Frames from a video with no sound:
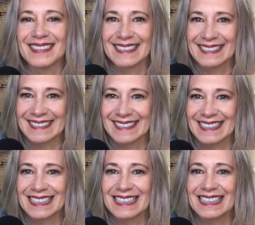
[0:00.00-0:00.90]

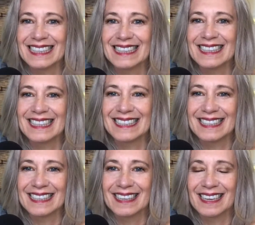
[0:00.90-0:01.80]

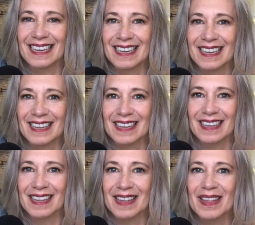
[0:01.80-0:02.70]

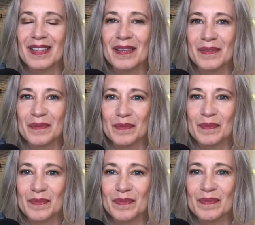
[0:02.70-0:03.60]

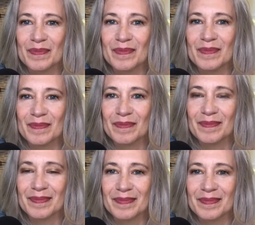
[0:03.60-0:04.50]

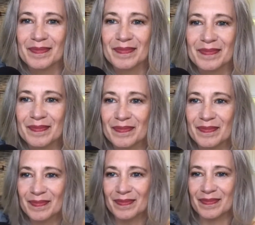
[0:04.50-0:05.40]

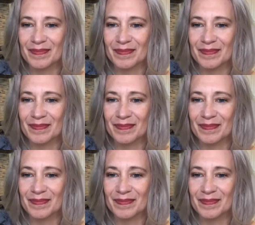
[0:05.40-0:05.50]
No words are spoken by the person on screen.